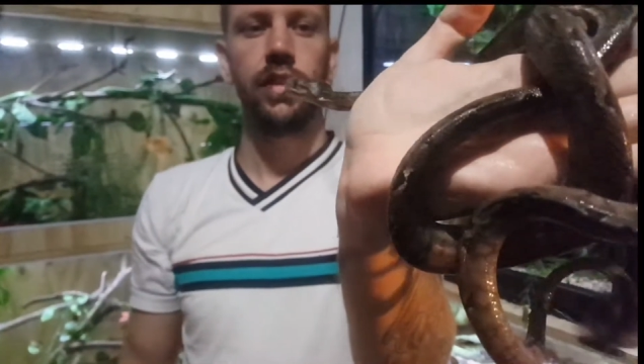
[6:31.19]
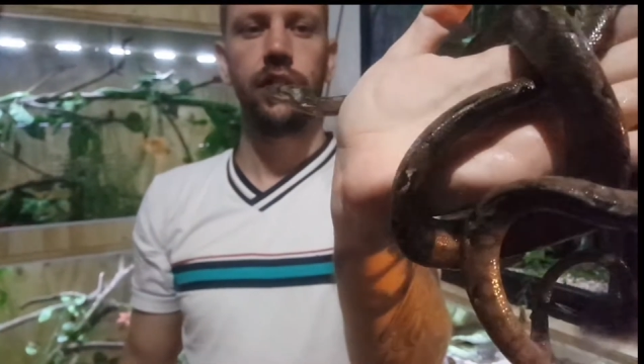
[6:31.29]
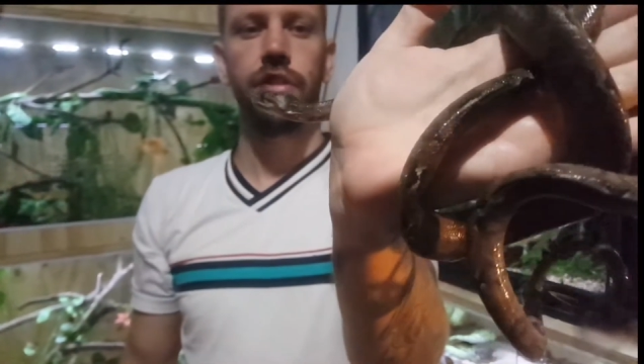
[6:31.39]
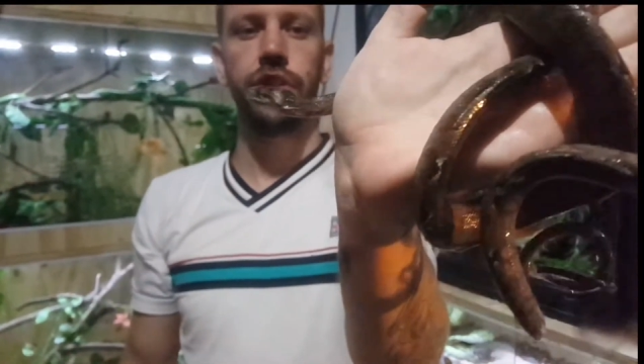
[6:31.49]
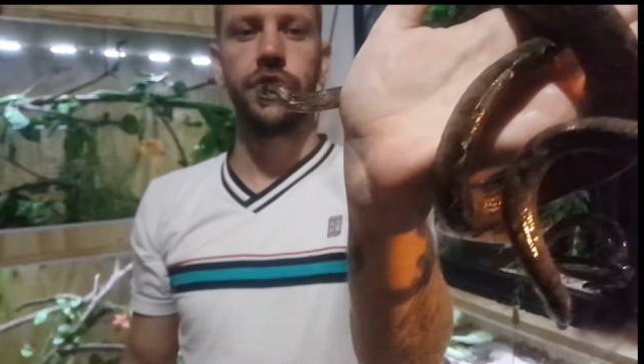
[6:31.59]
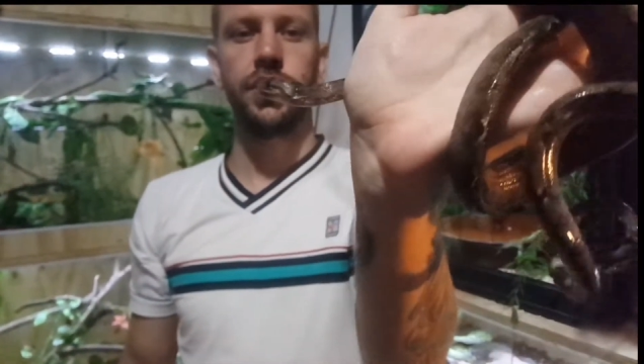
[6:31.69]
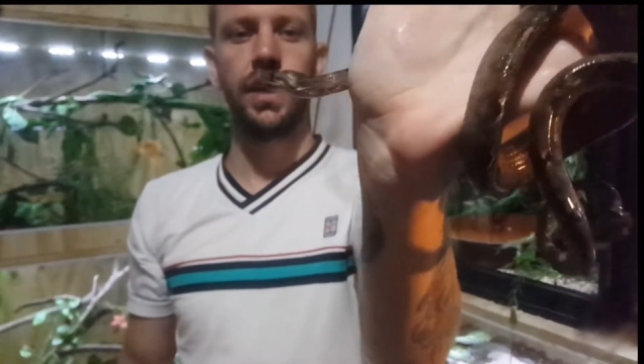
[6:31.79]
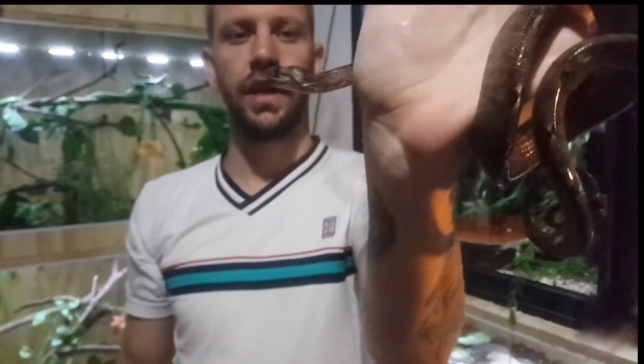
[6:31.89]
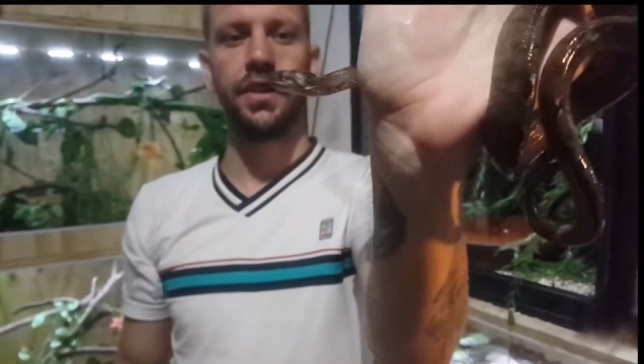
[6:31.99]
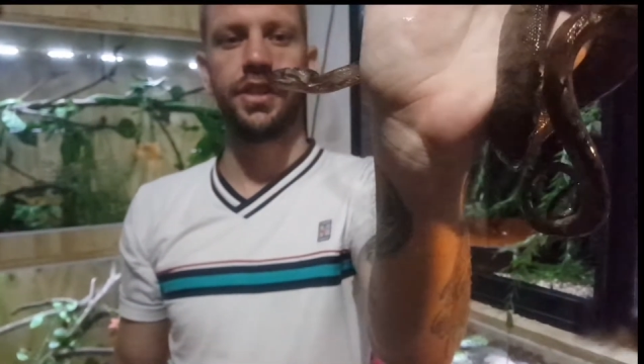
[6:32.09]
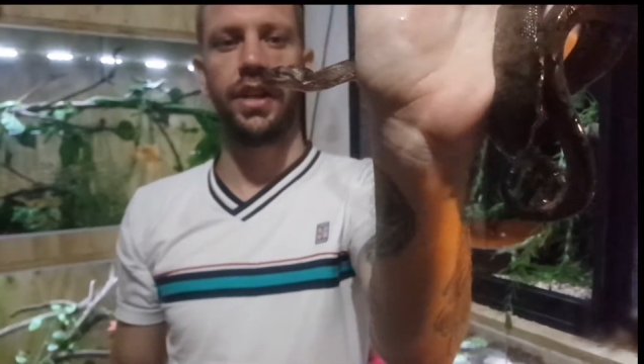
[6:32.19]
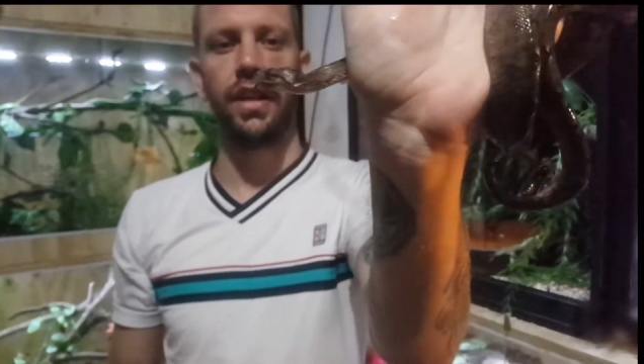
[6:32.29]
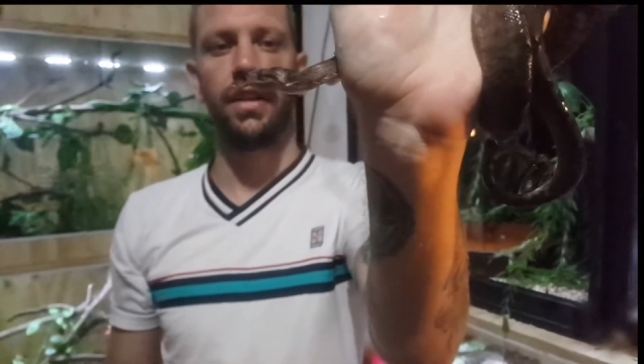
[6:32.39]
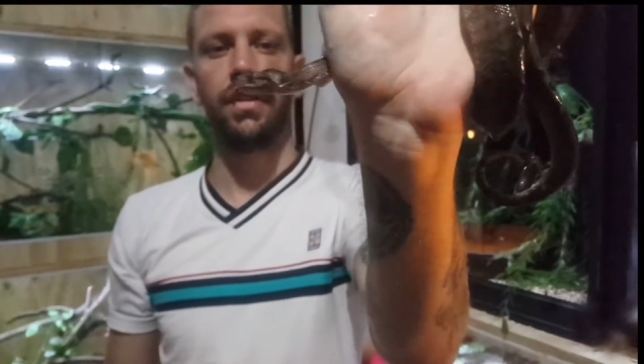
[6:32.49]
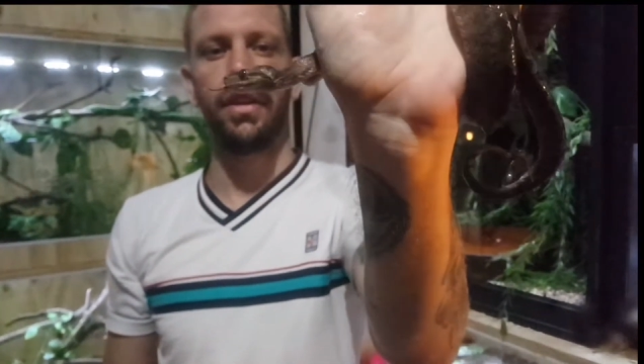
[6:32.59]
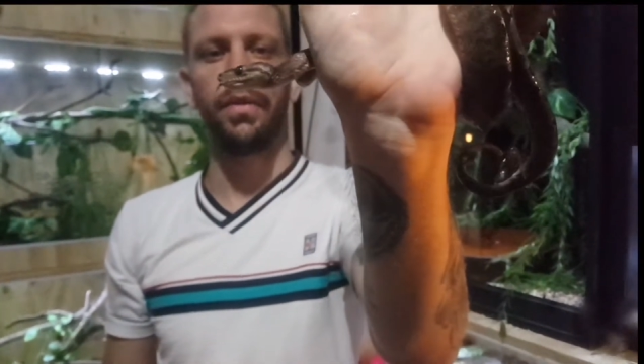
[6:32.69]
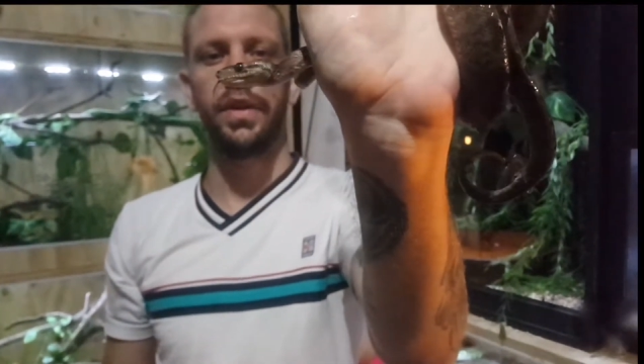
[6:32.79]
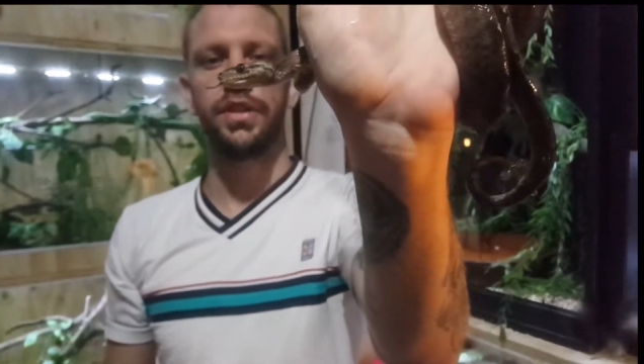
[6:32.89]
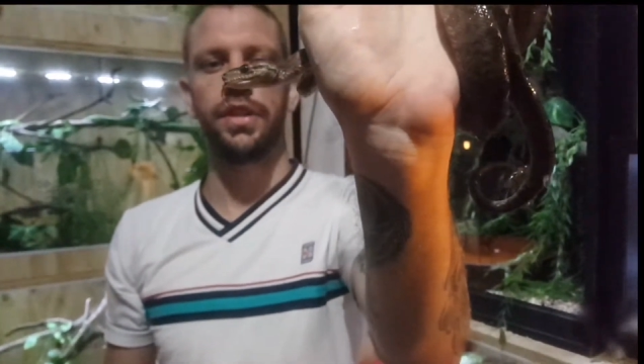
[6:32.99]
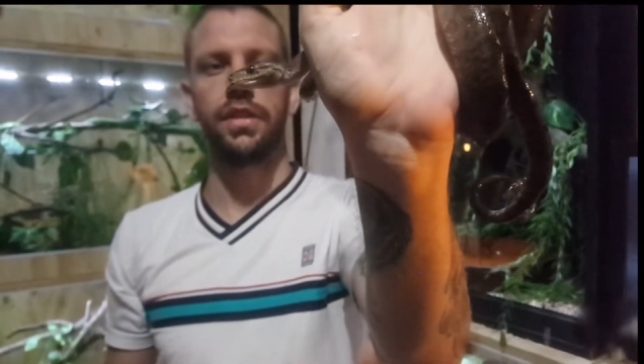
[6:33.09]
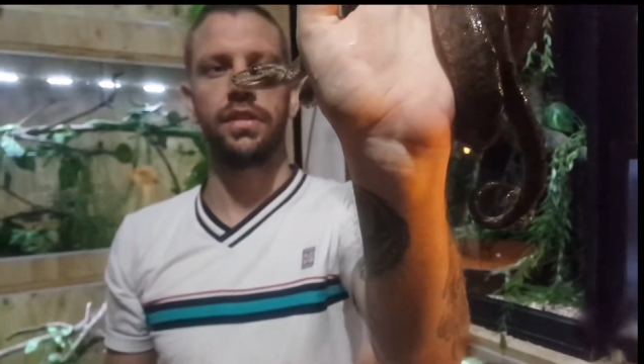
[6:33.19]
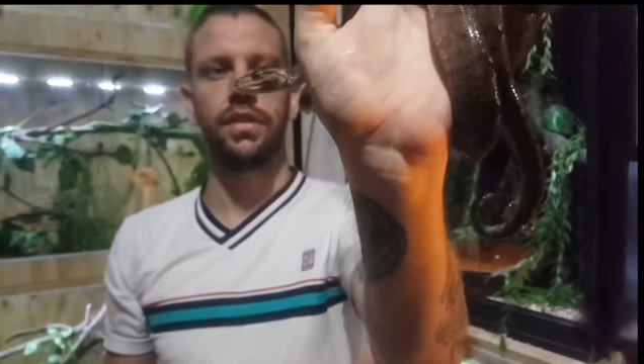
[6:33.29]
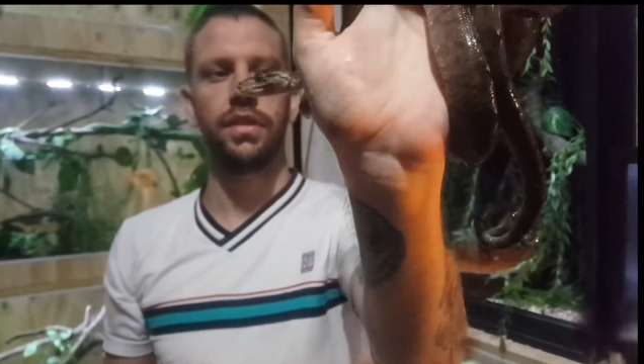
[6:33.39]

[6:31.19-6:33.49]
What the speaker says: But she just had a shed. Look how wet she is.